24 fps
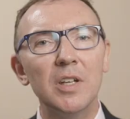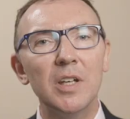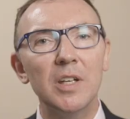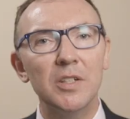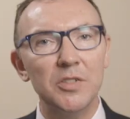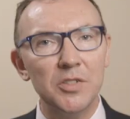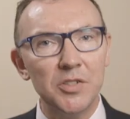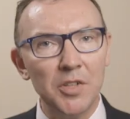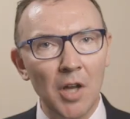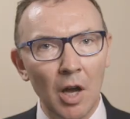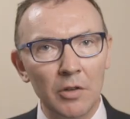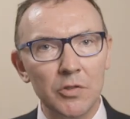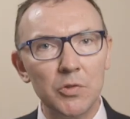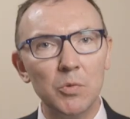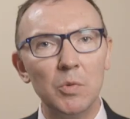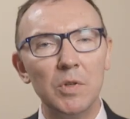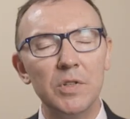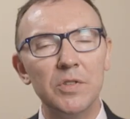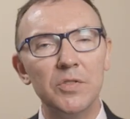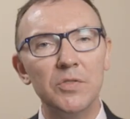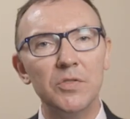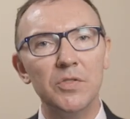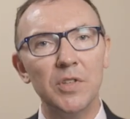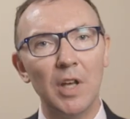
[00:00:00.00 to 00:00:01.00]
it starts
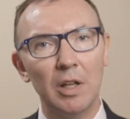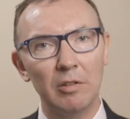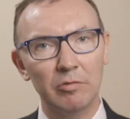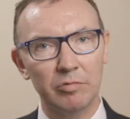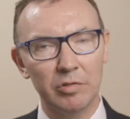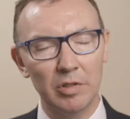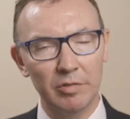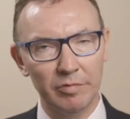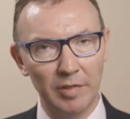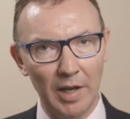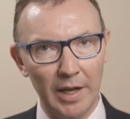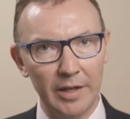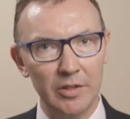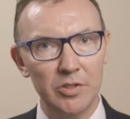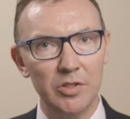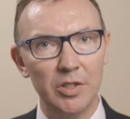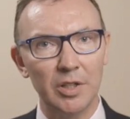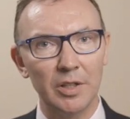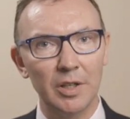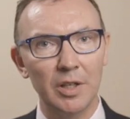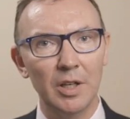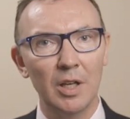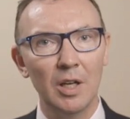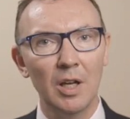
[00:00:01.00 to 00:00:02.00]
with
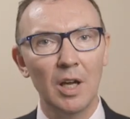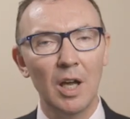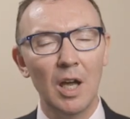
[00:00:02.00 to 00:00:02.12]
self-reflection,